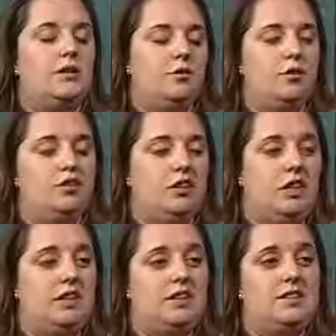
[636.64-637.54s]

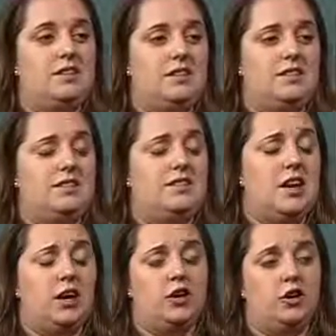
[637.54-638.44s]
Unfortunately, the disease is
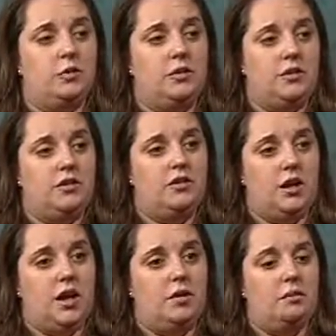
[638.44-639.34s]
not curable at this
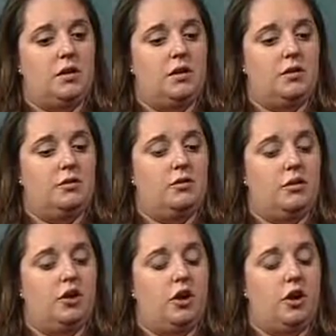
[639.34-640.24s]
time.
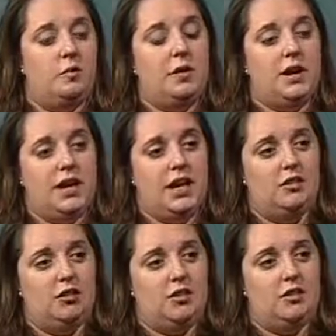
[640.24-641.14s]
There are
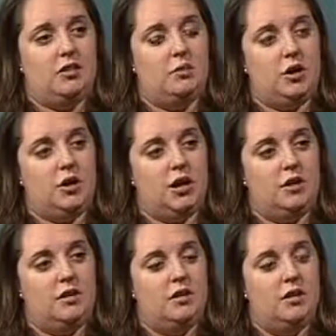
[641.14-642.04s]
medications on the
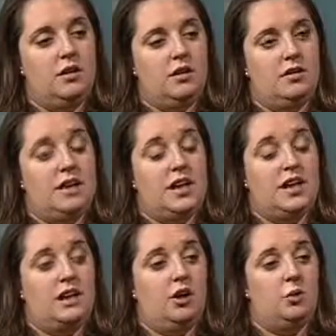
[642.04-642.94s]
market that
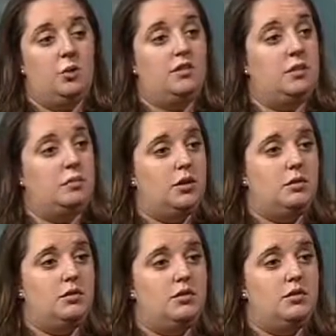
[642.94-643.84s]
can help with
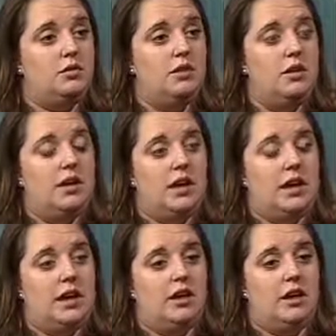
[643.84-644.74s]
symptoms
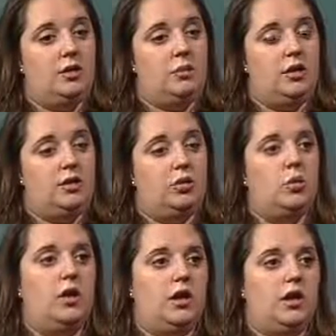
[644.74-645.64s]
and help with
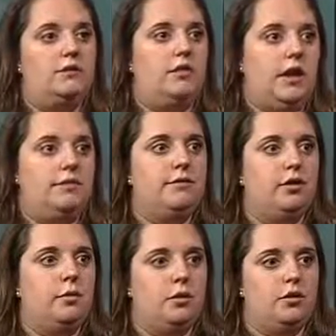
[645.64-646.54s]
quality of life
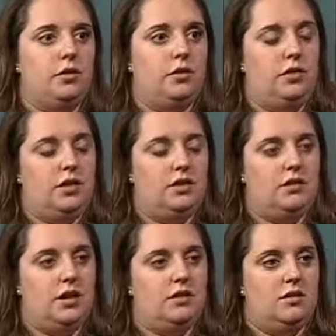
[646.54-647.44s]
for the person with the
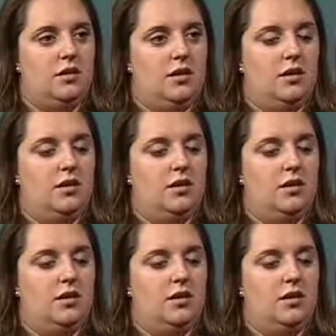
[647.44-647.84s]
disease.